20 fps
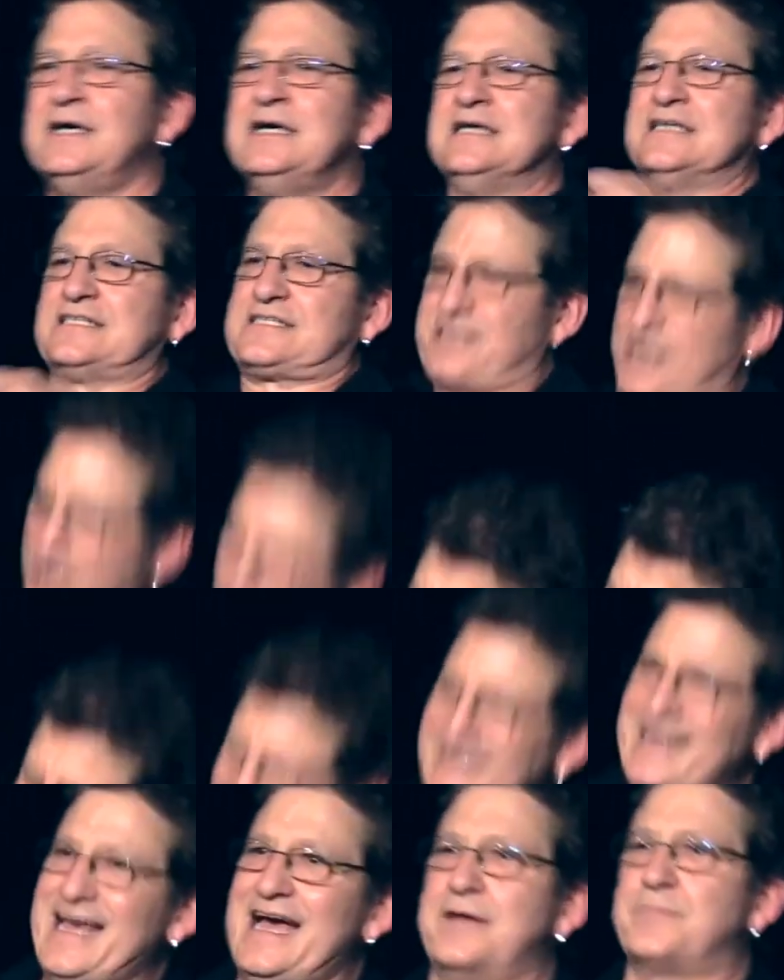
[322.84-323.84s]

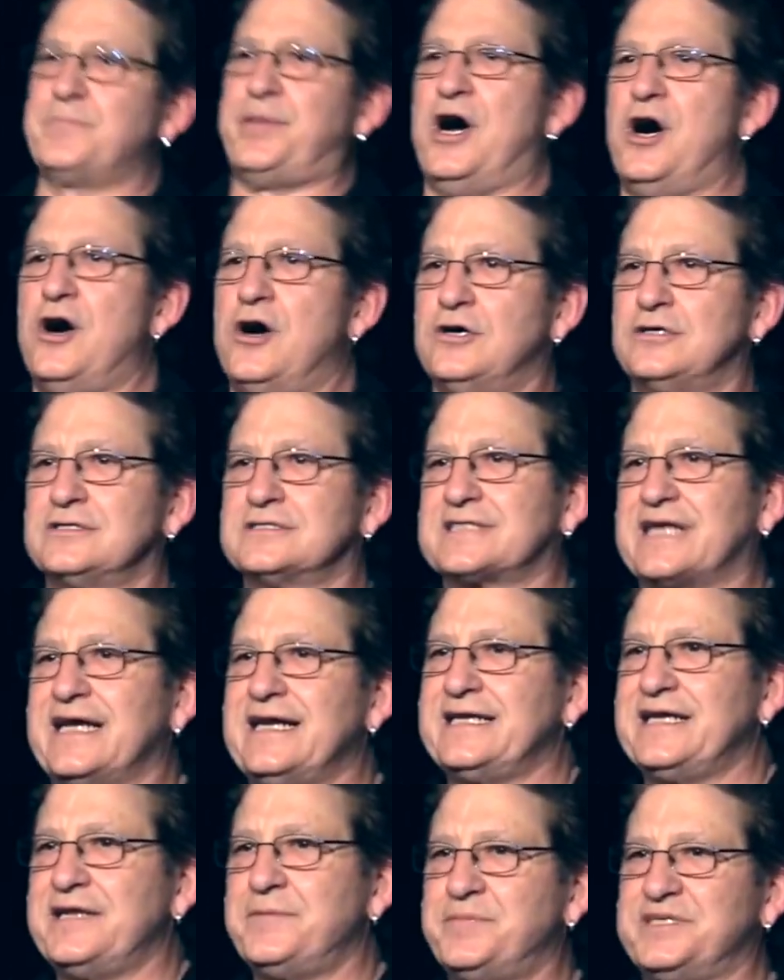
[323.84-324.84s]
sliding down poles,
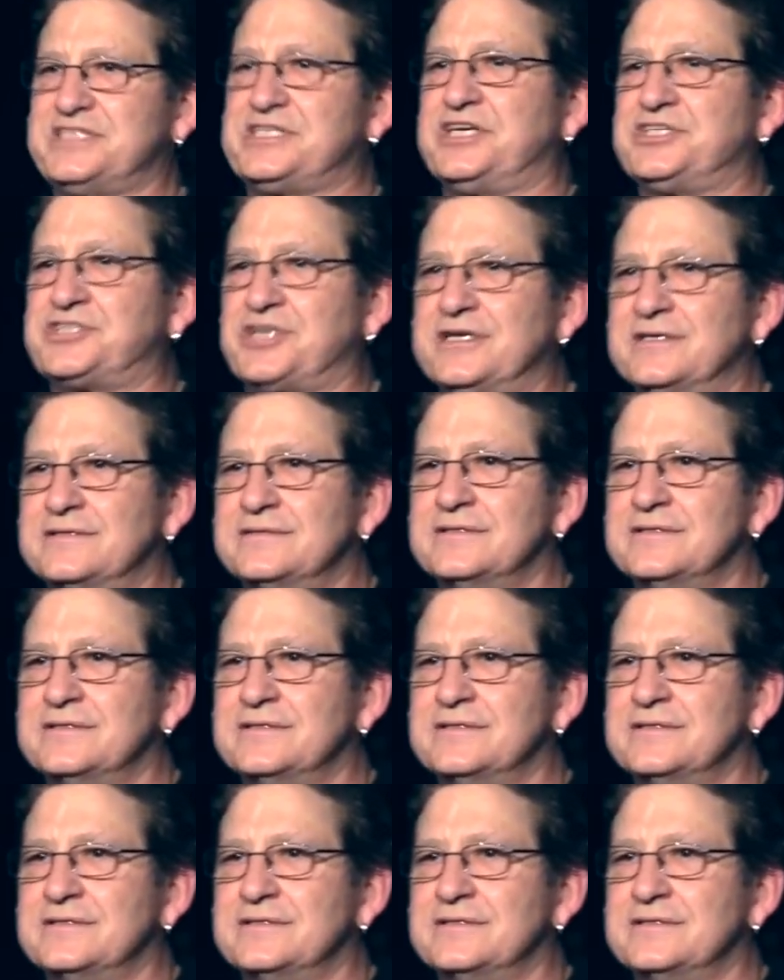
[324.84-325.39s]
getting in position.